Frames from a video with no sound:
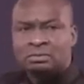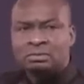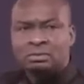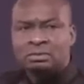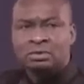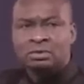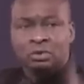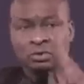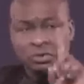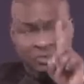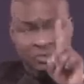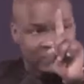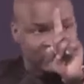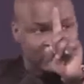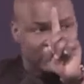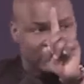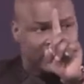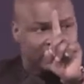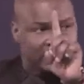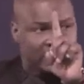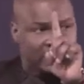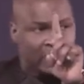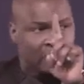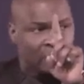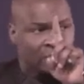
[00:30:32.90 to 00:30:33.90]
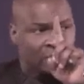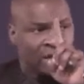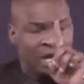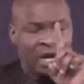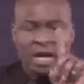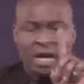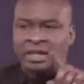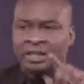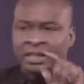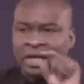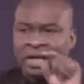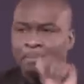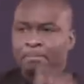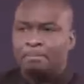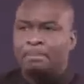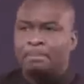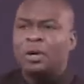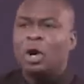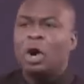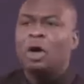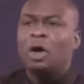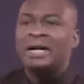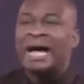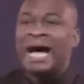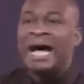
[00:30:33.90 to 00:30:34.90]
You see that now? The
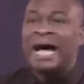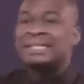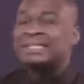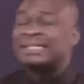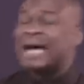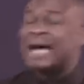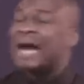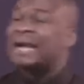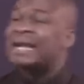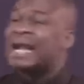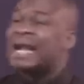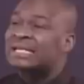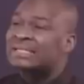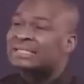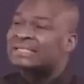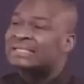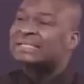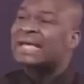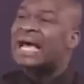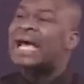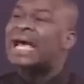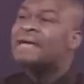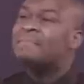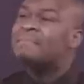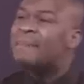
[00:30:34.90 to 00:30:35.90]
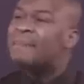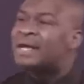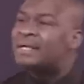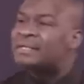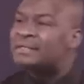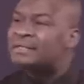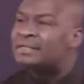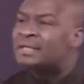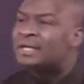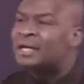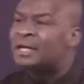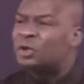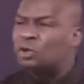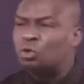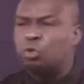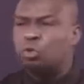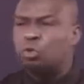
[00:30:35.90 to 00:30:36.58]
blood has an assignment to